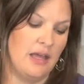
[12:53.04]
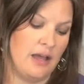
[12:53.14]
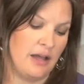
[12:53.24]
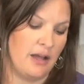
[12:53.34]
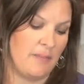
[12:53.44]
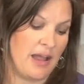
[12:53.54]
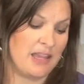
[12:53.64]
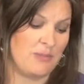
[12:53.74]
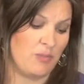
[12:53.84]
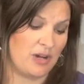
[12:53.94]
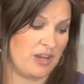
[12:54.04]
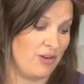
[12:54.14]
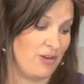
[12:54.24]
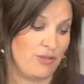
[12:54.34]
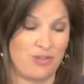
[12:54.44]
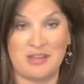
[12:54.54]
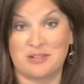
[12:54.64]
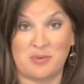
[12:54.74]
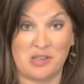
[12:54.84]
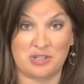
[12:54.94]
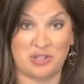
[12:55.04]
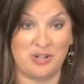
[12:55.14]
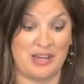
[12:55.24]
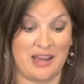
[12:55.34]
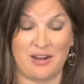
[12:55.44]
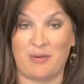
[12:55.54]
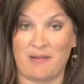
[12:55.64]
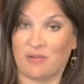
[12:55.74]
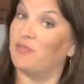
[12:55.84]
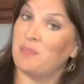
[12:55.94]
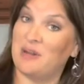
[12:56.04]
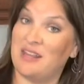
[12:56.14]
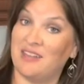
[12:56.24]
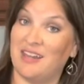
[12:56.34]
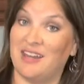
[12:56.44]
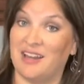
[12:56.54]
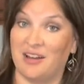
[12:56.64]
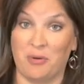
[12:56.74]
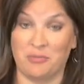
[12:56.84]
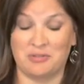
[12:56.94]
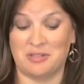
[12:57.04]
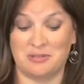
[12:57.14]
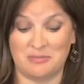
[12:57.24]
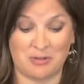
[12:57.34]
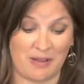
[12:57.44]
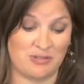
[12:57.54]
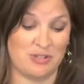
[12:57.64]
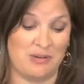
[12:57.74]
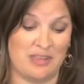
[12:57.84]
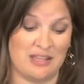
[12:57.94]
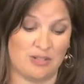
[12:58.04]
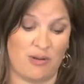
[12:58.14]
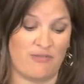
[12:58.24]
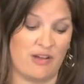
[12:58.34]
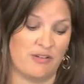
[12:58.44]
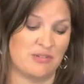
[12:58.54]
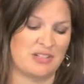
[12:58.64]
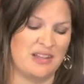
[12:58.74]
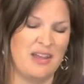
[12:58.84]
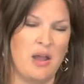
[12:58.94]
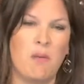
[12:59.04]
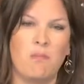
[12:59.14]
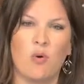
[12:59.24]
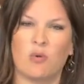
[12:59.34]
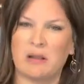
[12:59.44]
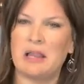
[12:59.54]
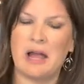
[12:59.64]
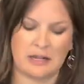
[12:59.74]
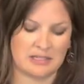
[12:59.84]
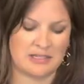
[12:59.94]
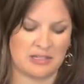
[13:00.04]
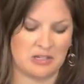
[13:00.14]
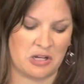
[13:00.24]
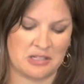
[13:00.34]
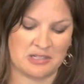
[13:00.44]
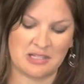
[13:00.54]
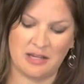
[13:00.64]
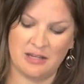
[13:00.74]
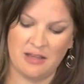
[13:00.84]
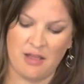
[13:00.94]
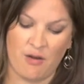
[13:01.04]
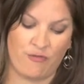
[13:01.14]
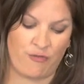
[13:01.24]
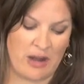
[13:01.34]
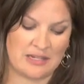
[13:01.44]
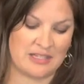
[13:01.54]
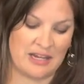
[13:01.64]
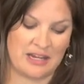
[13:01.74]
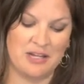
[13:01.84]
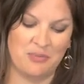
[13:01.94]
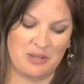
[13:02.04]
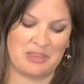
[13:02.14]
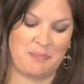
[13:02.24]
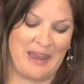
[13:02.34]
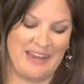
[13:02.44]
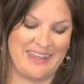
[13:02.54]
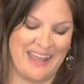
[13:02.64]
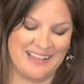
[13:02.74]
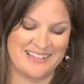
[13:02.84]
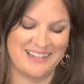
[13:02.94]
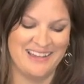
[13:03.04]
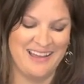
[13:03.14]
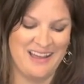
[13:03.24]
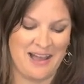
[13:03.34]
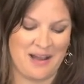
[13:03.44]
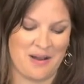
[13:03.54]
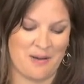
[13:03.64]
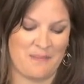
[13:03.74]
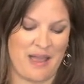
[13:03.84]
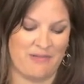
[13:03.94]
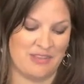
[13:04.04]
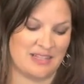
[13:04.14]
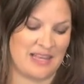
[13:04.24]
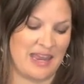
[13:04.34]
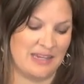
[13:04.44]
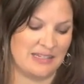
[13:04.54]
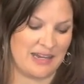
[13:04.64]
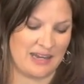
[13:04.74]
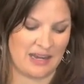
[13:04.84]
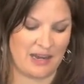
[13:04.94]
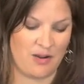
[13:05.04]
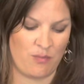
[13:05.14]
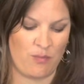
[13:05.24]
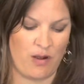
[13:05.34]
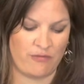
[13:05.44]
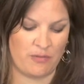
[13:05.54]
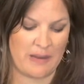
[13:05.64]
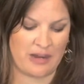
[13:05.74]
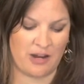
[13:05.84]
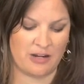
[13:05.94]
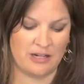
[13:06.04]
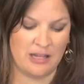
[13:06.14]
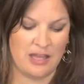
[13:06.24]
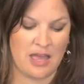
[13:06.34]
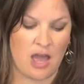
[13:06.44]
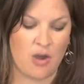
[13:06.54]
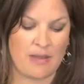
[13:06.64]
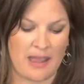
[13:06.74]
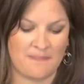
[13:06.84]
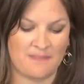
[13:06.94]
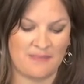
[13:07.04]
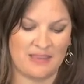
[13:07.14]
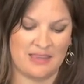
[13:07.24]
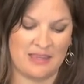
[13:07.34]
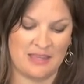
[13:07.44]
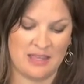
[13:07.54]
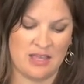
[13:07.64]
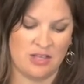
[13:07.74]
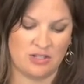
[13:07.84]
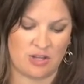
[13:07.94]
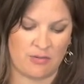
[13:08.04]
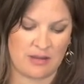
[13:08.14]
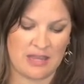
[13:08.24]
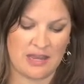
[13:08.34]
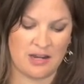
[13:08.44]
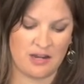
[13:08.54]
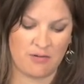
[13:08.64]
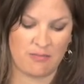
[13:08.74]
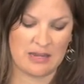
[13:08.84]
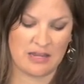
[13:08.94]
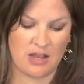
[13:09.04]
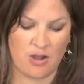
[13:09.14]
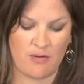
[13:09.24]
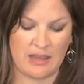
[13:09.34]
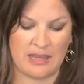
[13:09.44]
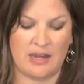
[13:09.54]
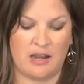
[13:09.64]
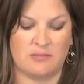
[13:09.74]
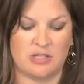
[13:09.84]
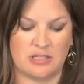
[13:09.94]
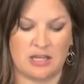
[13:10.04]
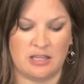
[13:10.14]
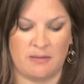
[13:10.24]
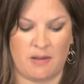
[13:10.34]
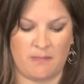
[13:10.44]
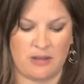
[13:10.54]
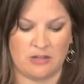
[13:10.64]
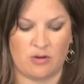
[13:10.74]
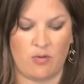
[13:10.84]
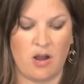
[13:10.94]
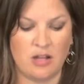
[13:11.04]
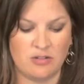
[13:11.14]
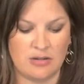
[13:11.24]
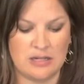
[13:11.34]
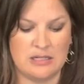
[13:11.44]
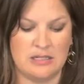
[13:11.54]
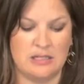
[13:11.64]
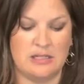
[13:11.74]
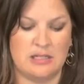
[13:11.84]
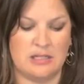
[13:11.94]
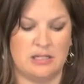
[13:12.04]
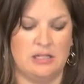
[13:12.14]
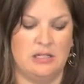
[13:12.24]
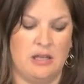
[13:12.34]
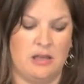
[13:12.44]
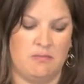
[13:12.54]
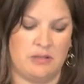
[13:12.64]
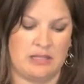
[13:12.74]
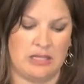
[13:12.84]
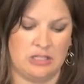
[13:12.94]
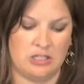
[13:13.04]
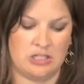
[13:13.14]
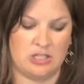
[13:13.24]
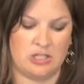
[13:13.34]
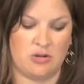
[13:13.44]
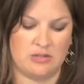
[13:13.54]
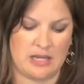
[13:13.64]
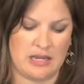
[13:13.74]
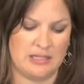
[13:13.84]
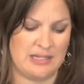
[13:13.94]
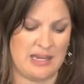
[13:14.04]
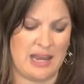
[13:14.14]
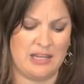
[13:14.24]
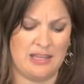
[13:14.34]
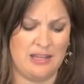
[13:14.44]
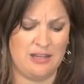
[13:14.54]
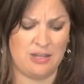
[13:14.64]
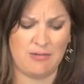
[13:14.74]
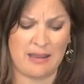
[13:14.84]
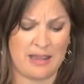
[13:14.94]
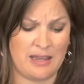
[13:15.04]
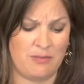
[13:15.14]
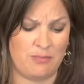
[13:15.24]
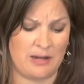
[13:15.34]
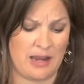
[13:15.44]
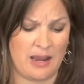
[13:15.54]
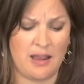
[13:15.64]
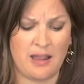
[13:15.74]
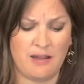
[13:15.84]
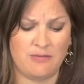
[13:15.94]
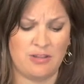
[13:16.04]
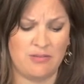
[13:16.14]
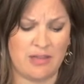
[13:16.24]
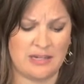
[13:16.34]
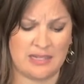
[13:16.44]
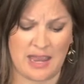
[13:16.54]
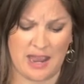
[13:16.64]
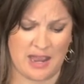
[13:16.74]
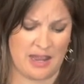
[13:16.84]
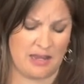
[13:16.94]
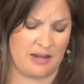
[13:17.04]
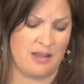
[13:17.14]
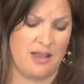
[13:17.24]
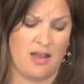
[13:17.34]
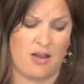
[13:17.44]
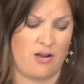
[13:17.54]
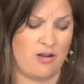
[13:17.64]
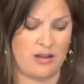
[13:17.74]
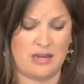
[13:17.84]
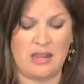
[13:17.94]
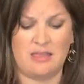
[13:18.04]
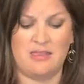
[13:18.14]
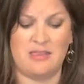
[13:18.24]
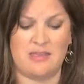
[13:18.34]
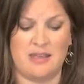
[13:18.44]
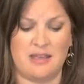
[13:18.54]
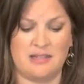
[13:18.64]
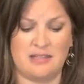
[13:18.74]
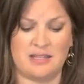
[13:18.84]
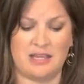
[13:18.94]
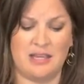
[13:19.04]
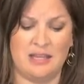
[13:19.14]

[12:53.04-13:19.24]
I can be working on other things while it's cooking. I don't have to flip anything. I don't have to do anything. So I felt it was more relaxed and as frantic with the pancakes, having this handy dandy waffle maker. Okay, so here we go. Again, I'm just cutting them up into quadrants, but they look so tasty. And then you add whatever you like to add on this.